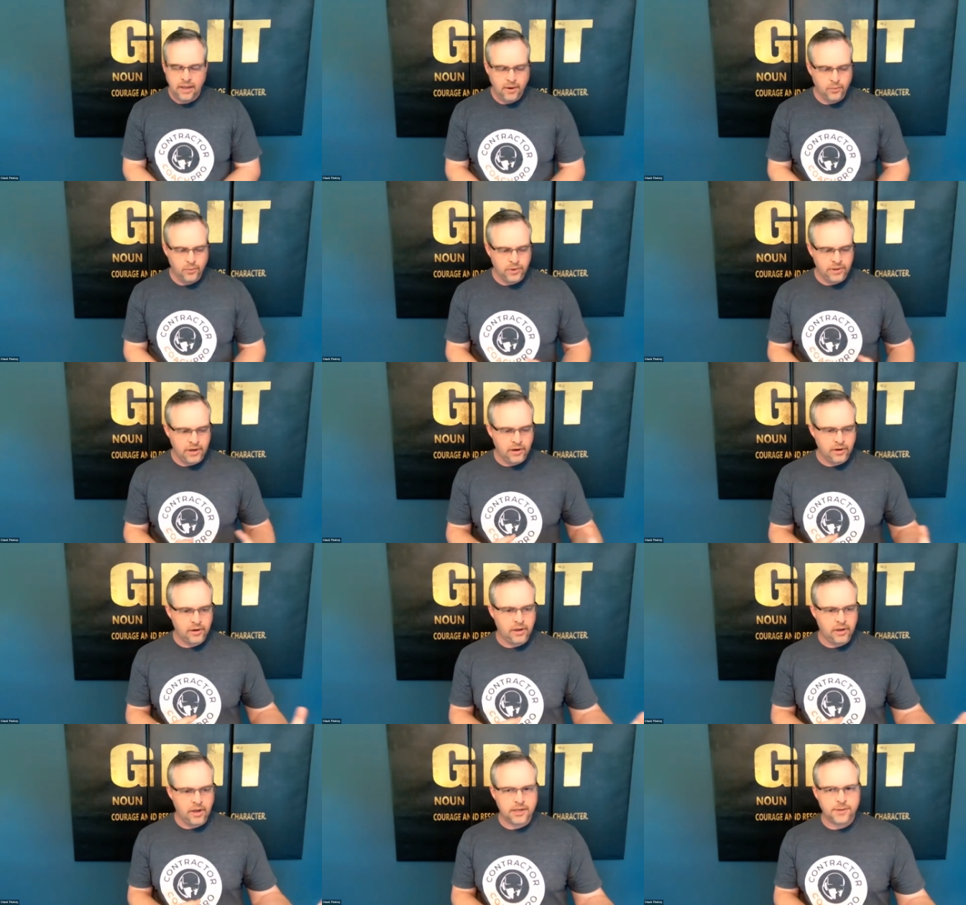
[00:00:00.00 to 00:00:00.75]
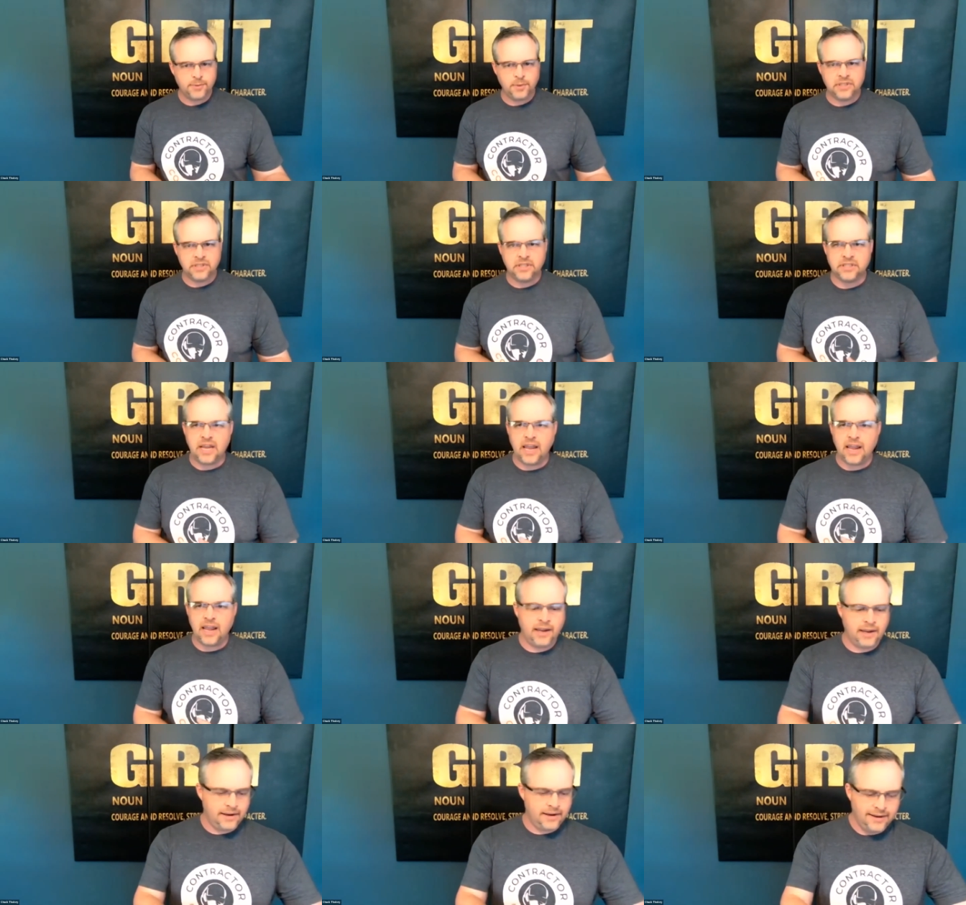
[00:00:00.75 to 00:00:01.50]
And when their customer says,
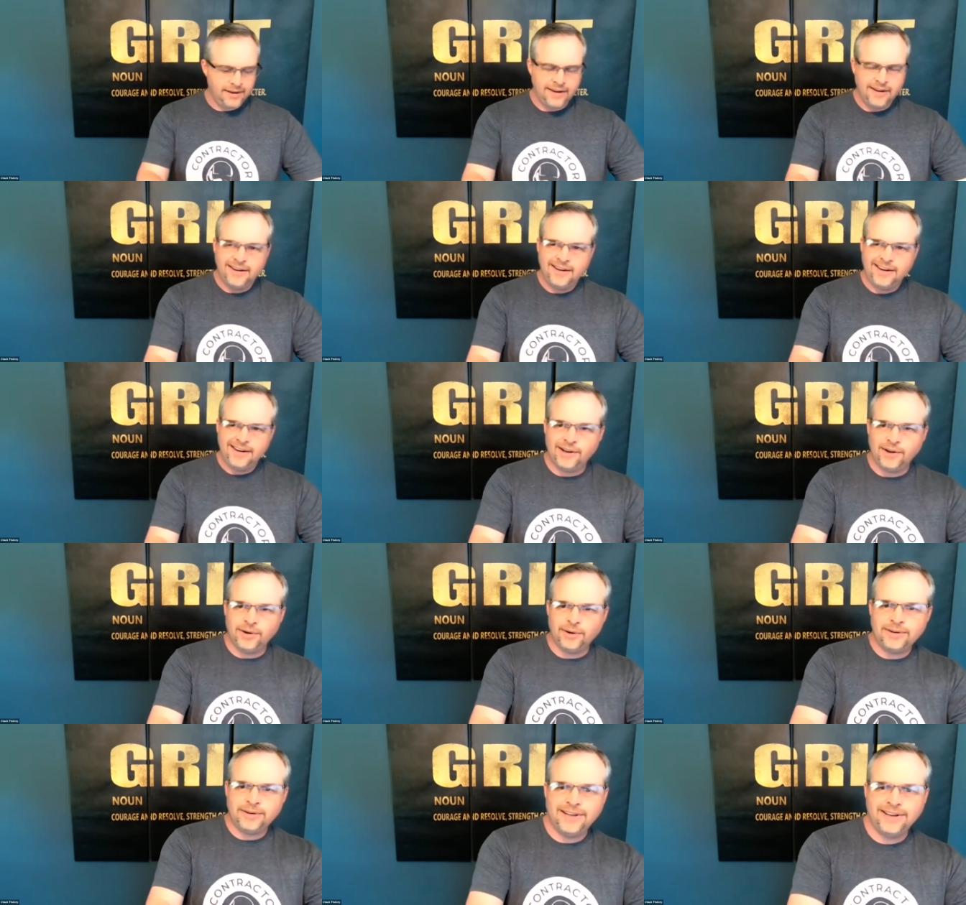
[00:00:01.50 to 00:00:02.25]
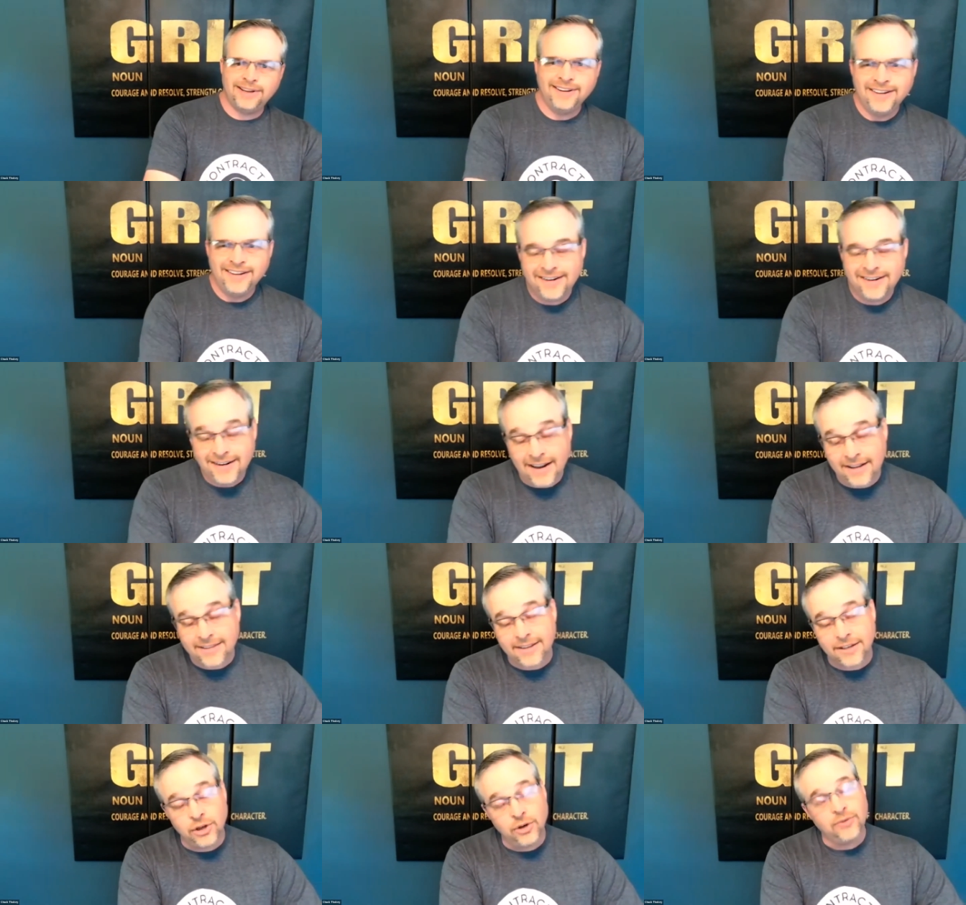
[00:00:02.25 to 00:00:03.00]
hey,
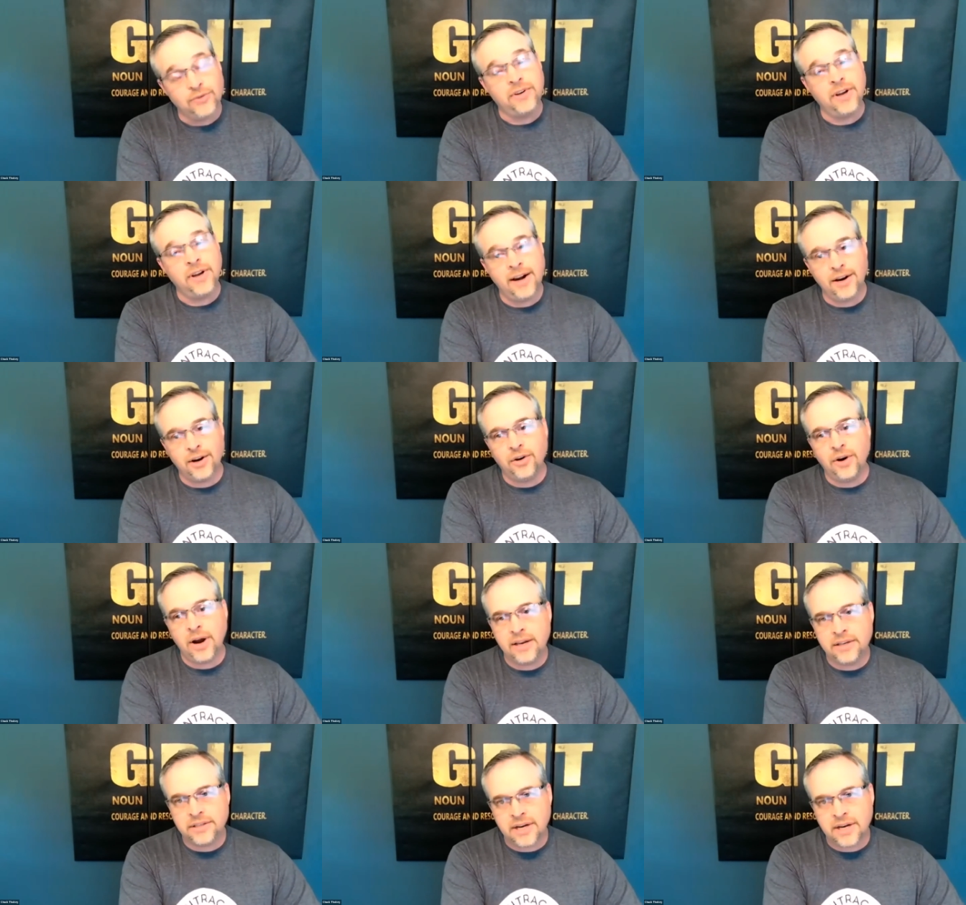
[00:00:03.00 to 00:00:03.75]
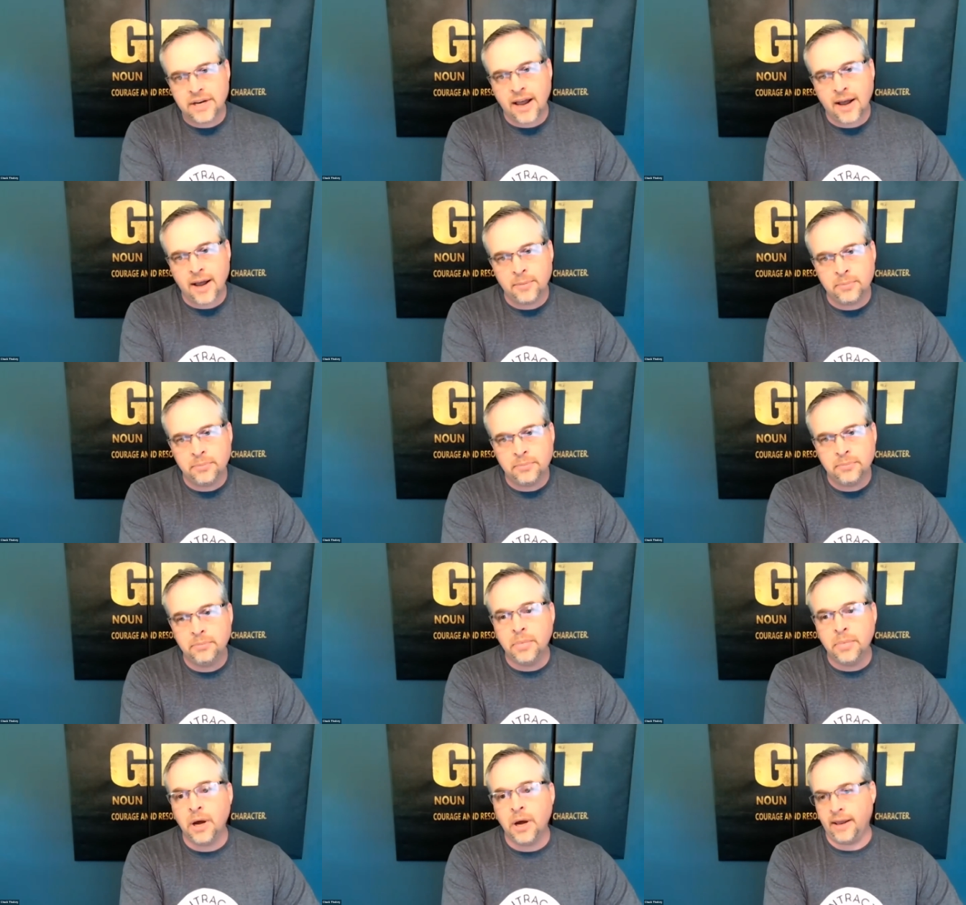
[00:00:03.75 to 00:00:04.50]
Nathan, you've done a great job,
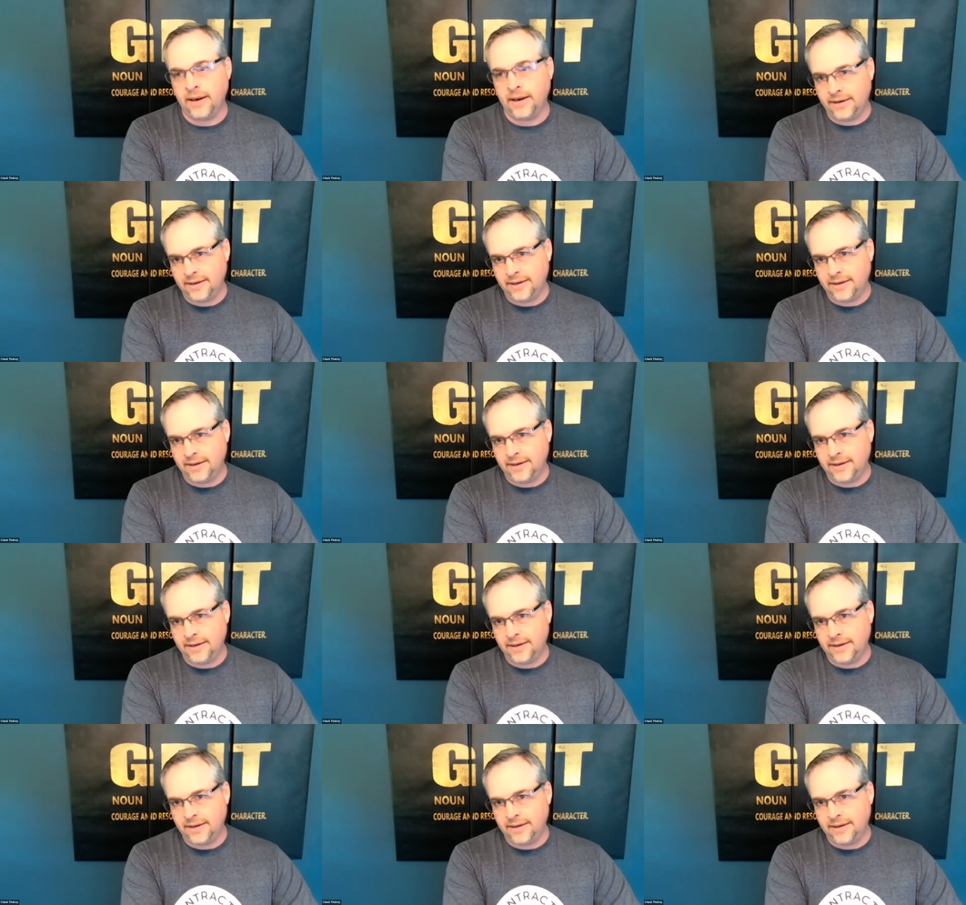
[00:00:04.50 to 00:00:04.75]
but,